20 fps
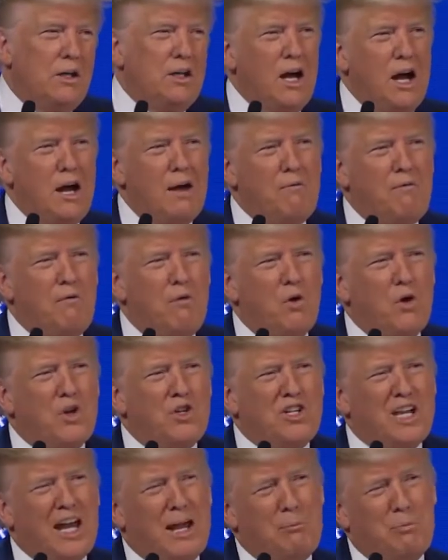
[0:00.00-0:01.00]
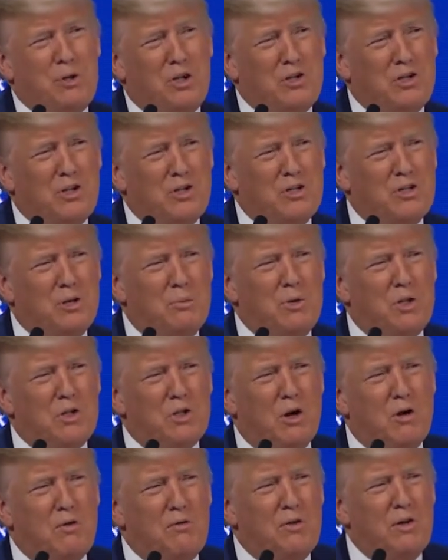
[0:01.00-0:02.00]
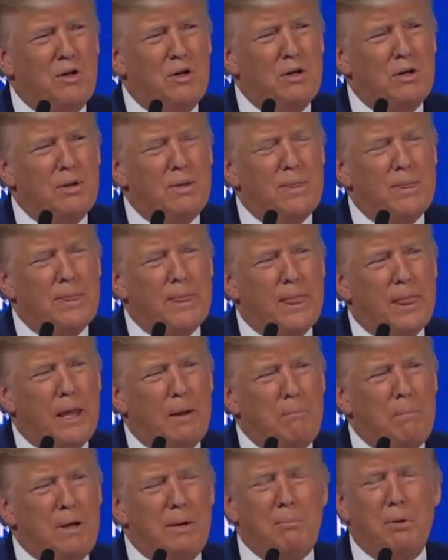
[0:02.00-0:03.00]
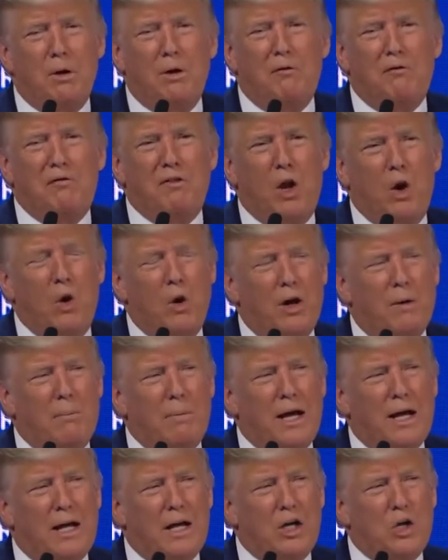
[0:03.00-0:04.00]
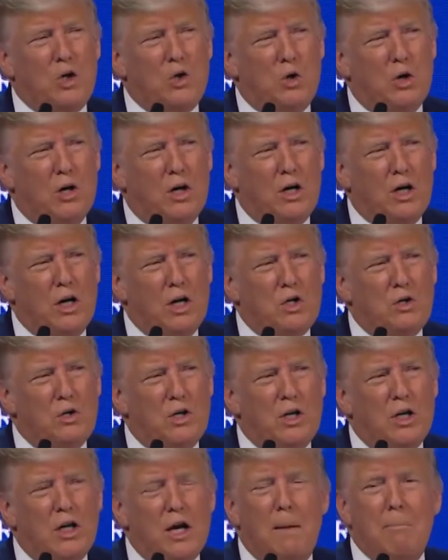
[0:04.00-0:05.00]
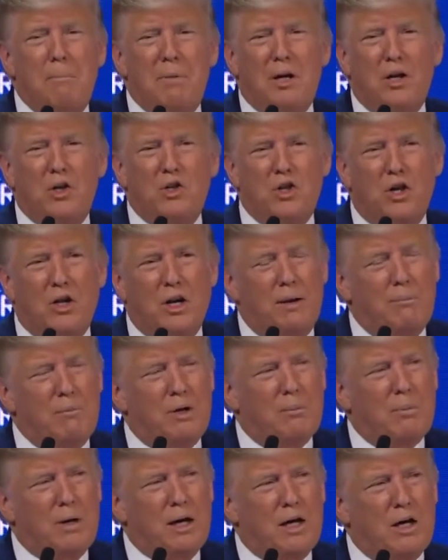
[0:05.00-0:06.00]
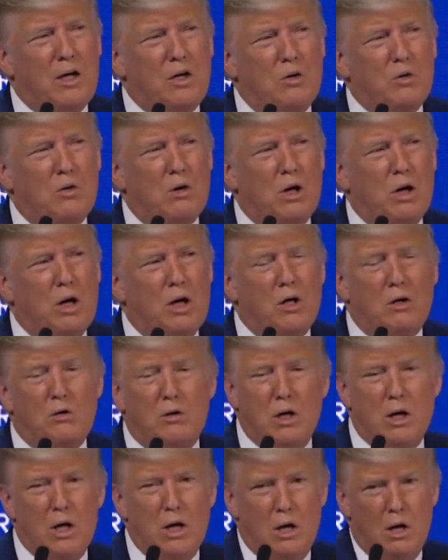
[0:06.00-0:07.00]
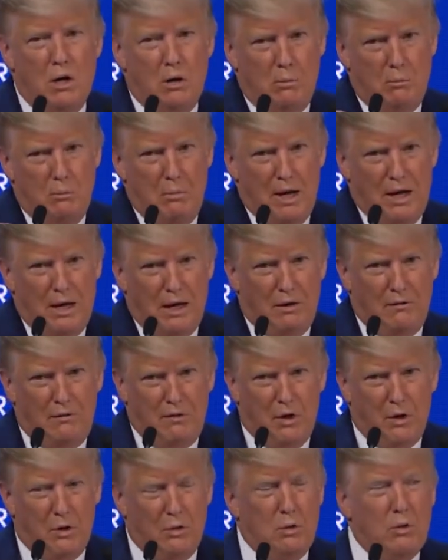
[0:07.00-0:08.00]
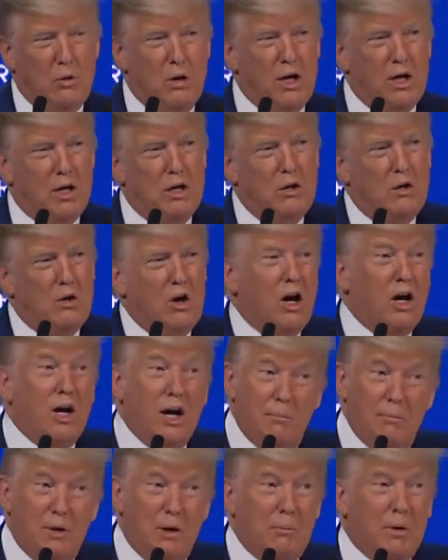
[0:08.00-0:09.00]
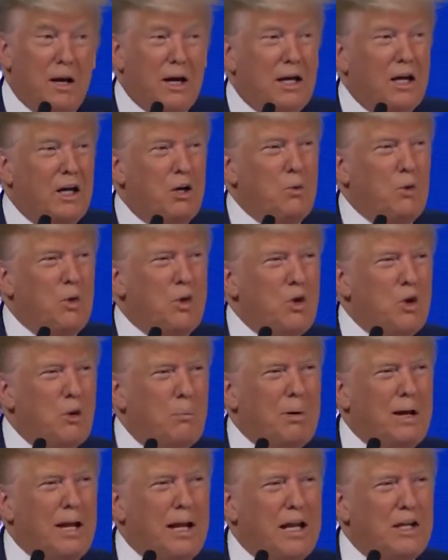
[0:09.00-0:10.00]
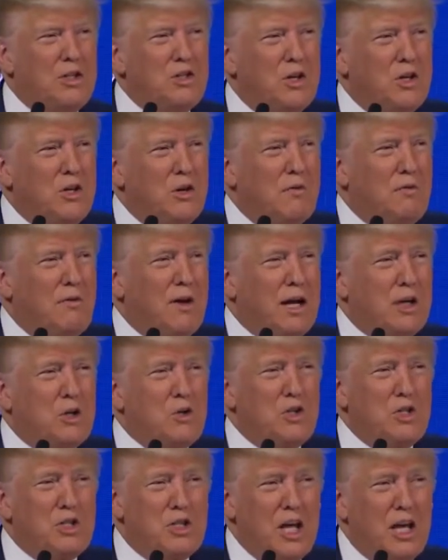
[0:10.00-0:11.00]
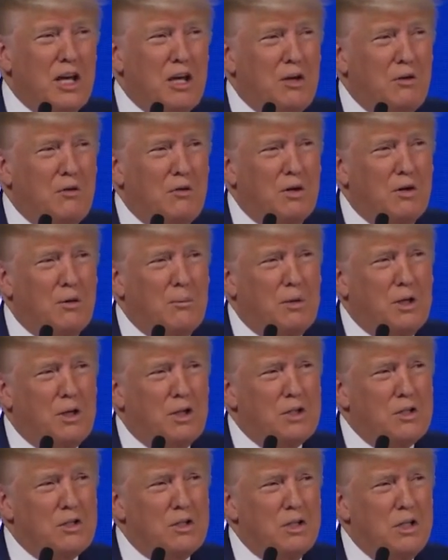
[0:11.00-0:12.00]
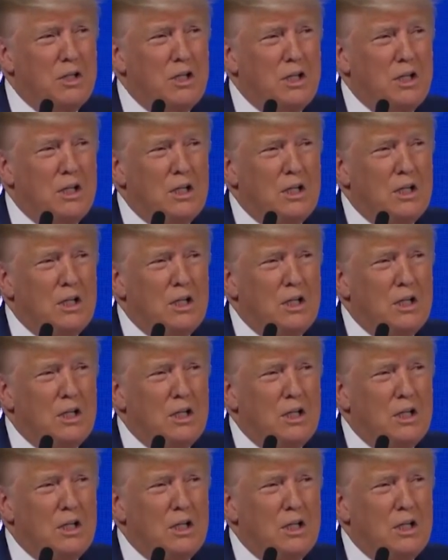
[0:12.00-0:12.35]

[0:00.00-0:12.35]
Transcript: The time for skepticism is over. People are flowing back into our country. Companies are coming back into our country. Many of you who I know are coming back in with your plants and your factories. Thank you very much.